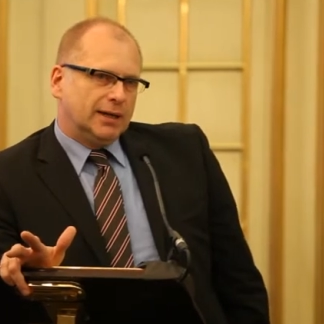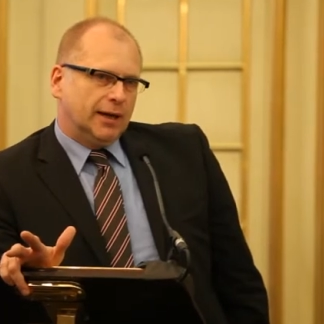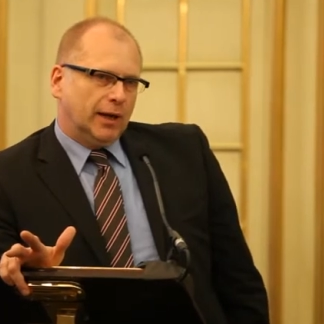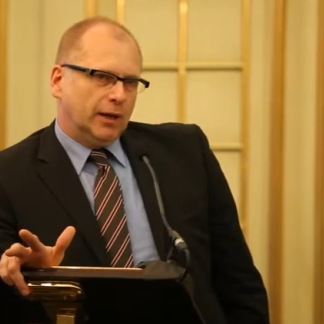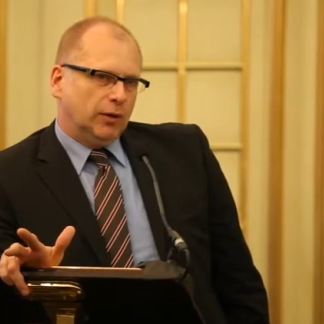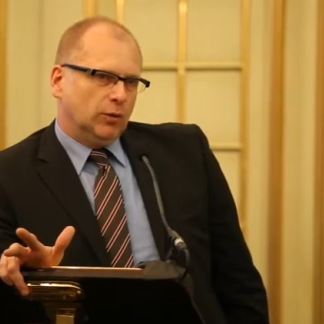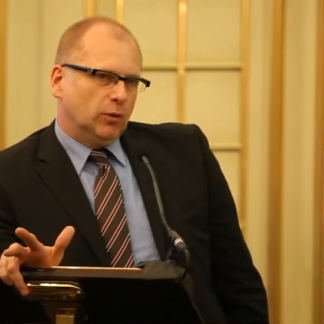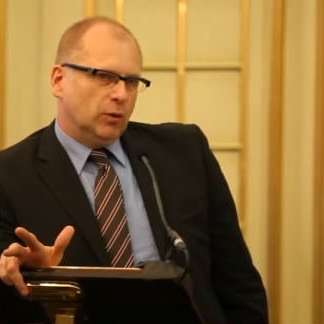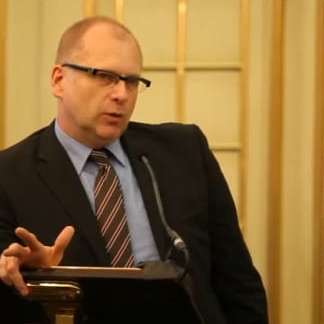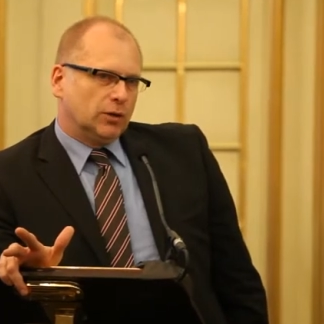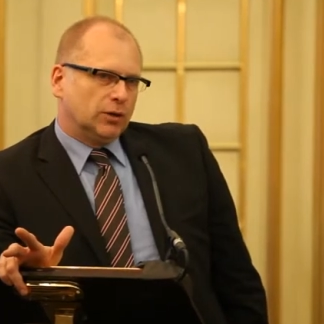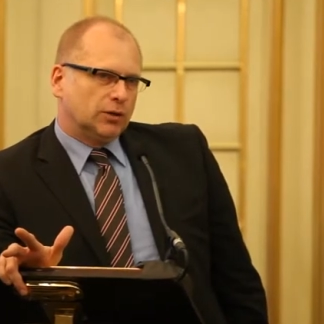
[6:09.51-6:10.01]

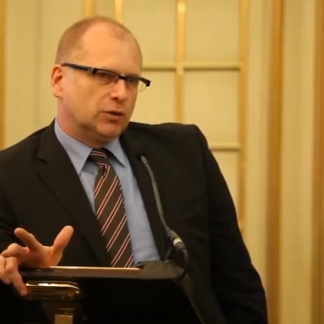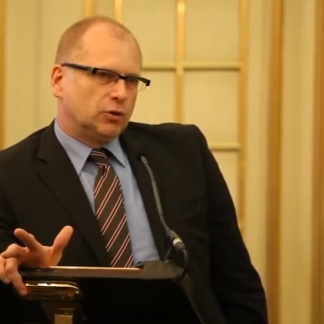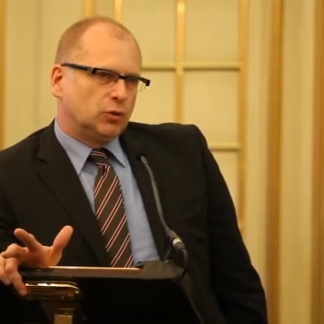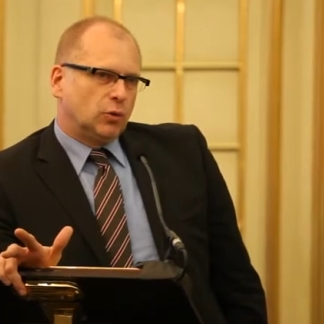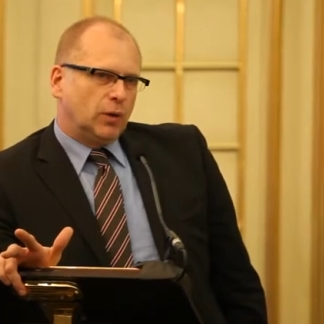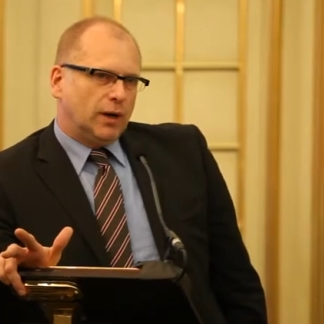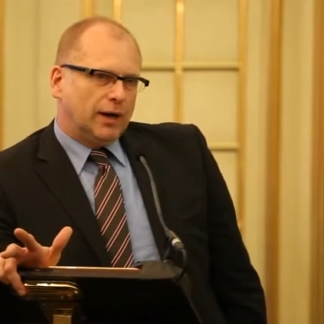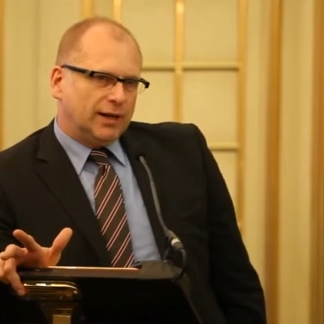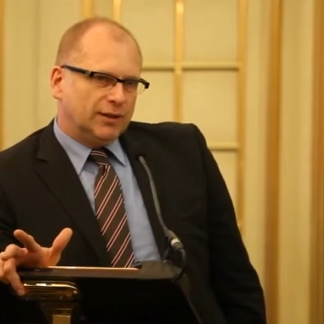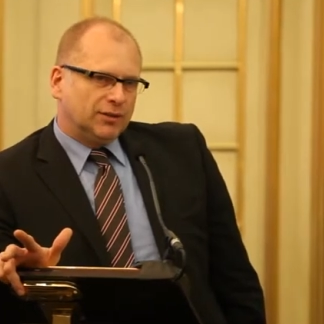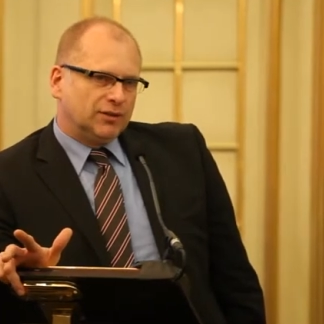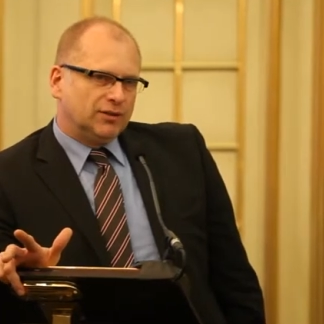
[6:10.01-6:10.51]
in order
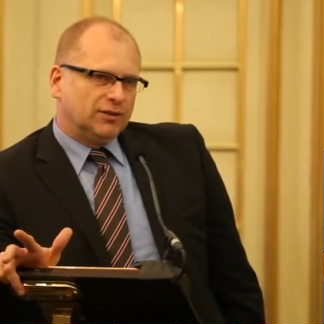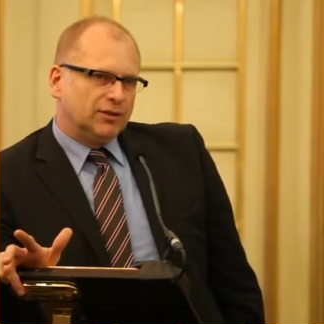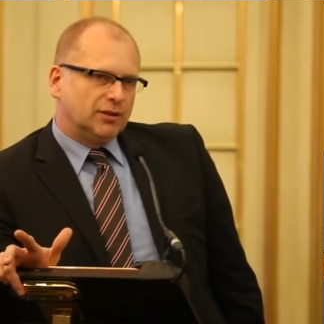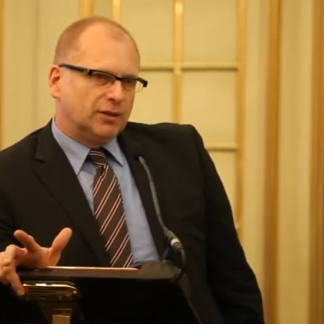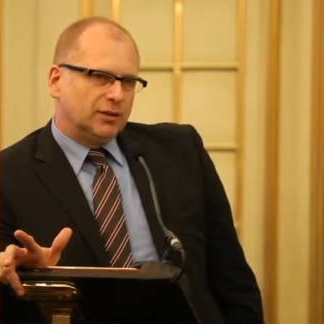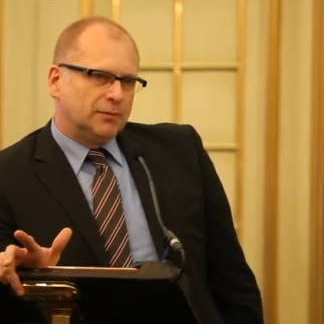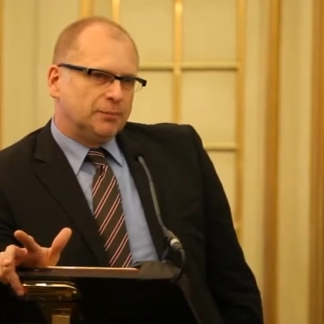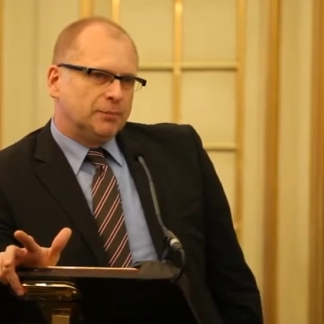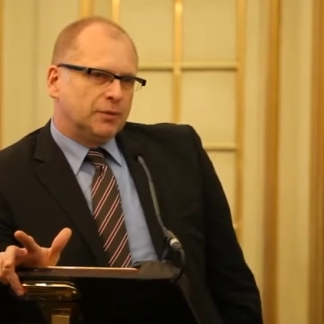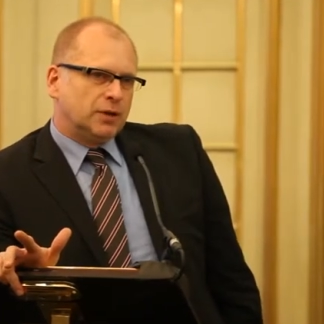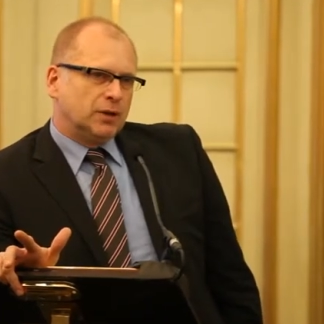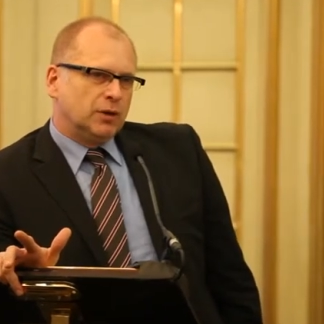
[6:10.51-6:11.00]
to
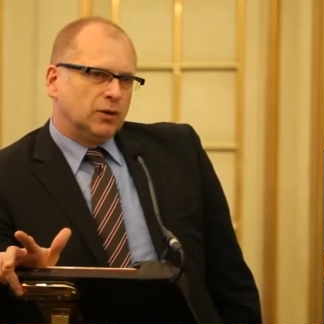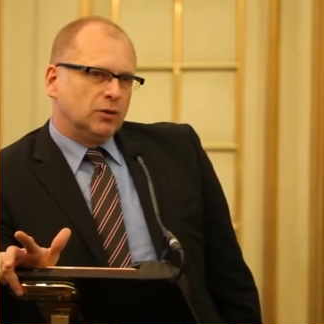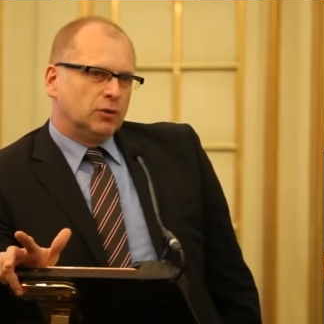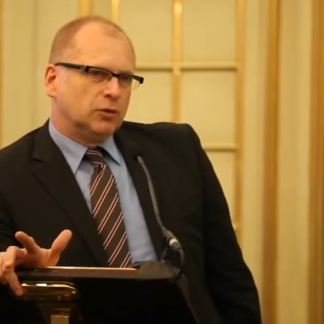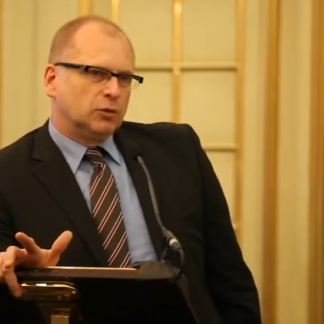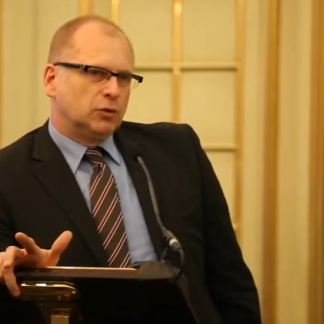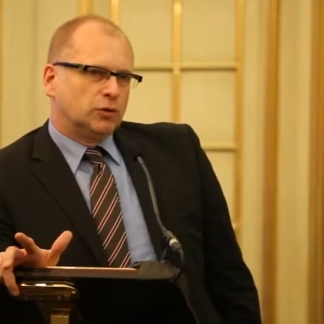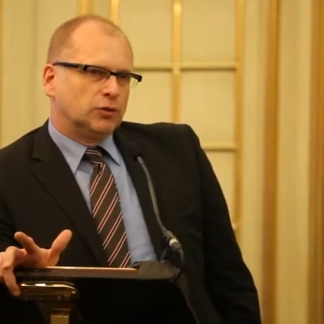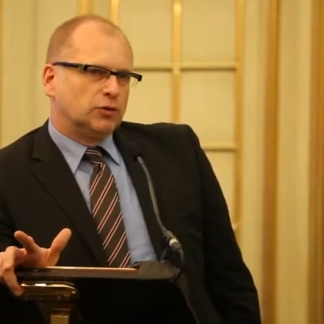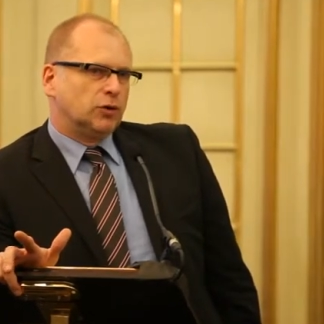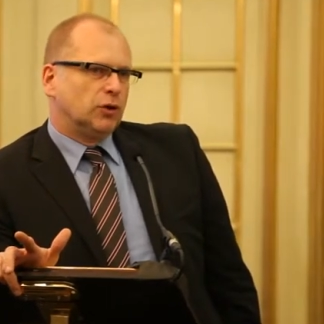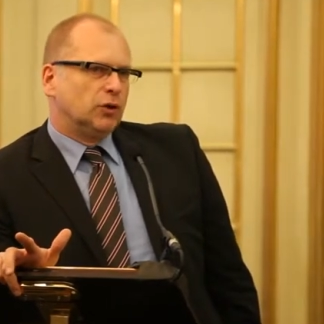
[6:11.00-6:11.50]
answer
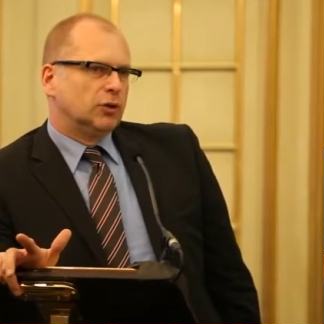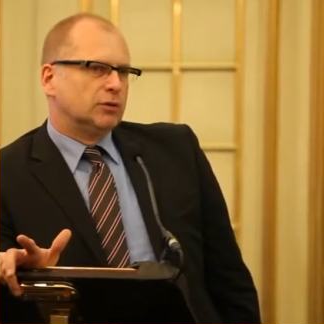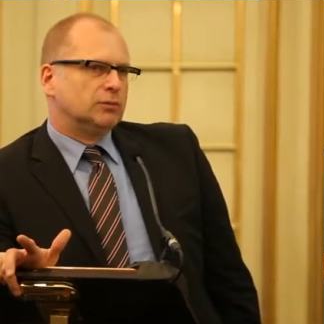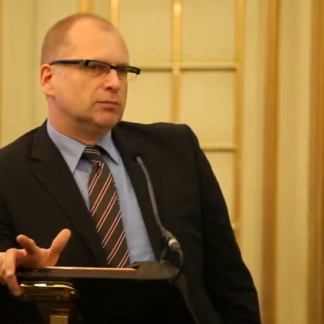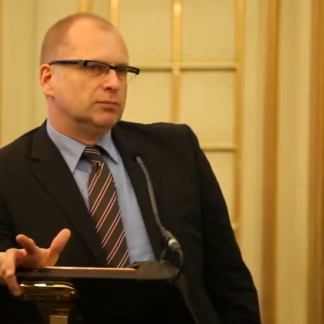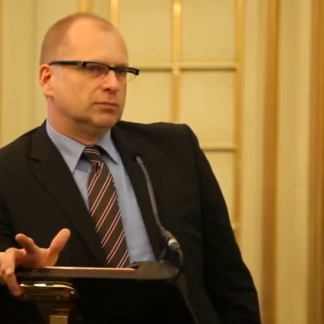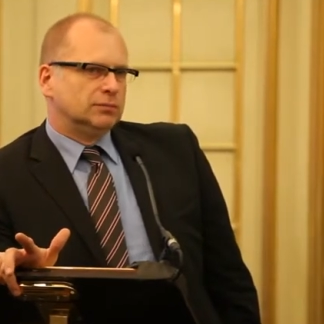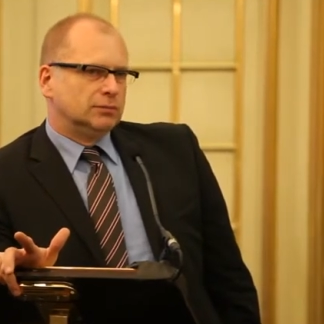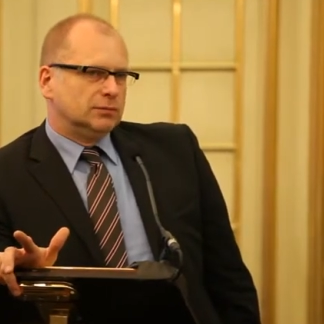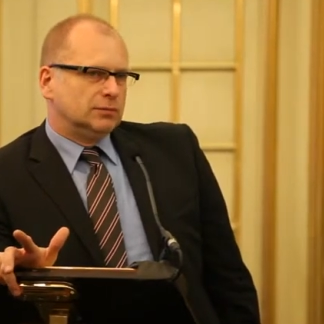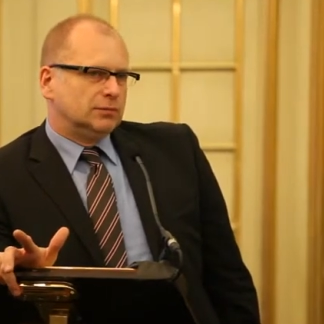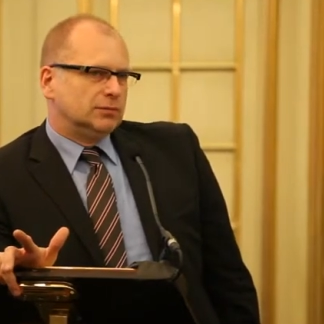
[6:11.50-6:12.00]
to
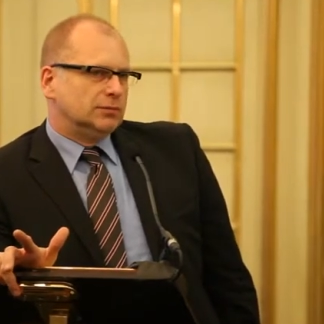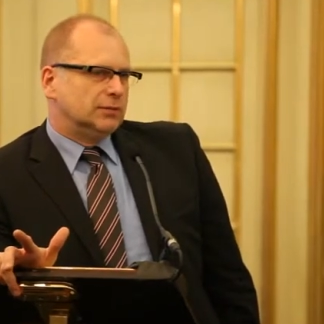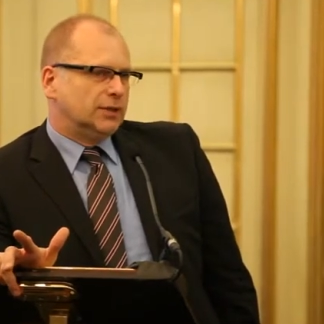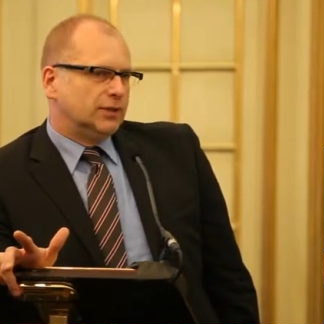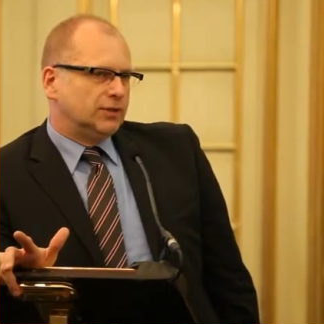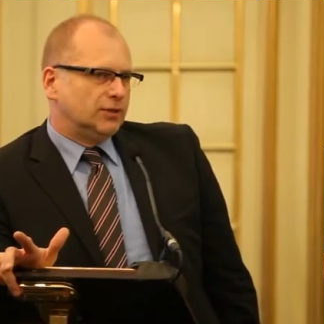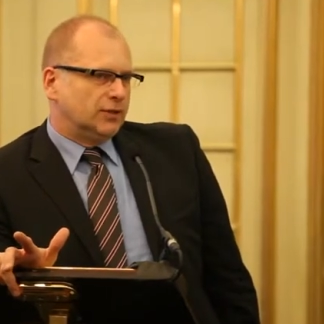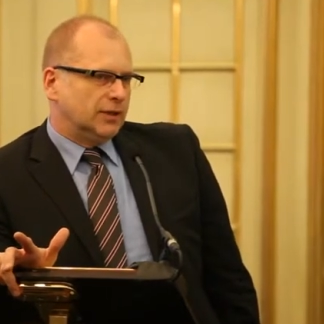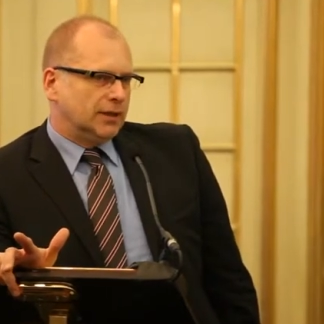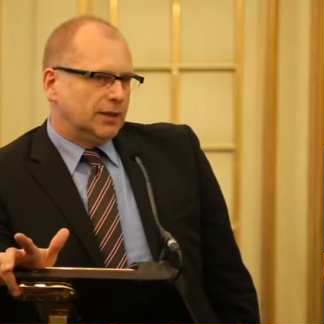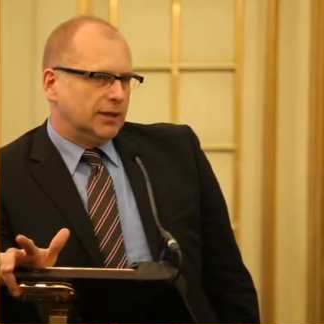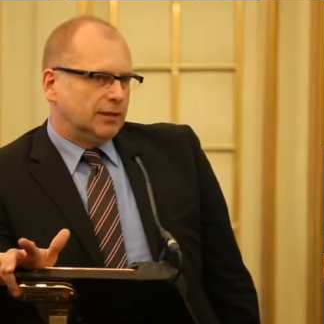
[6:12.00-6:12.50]
certain,
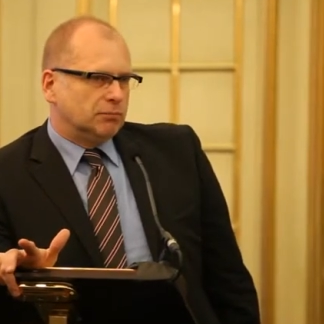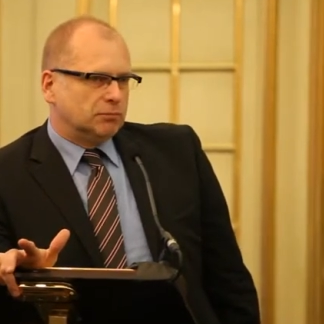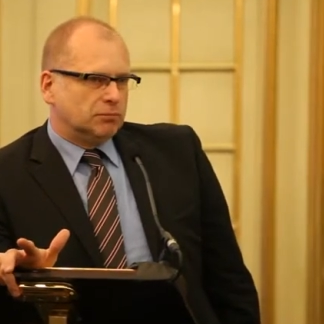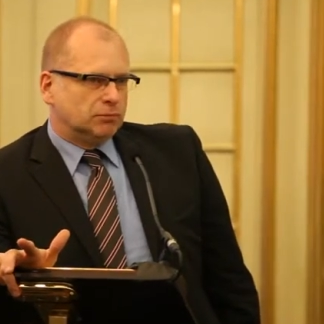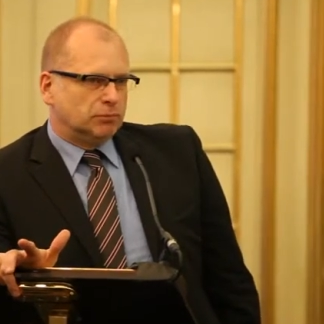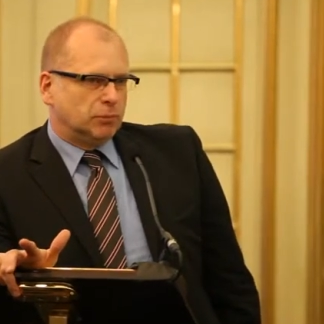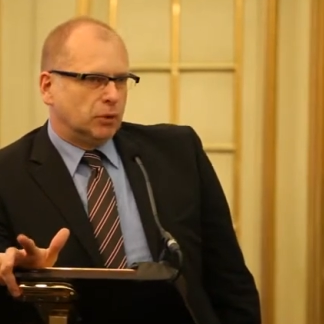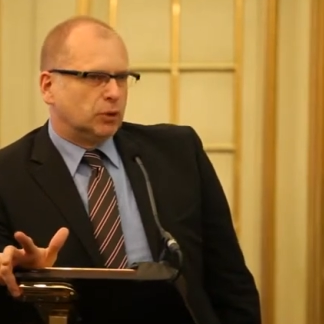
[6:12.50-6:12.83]
let's say,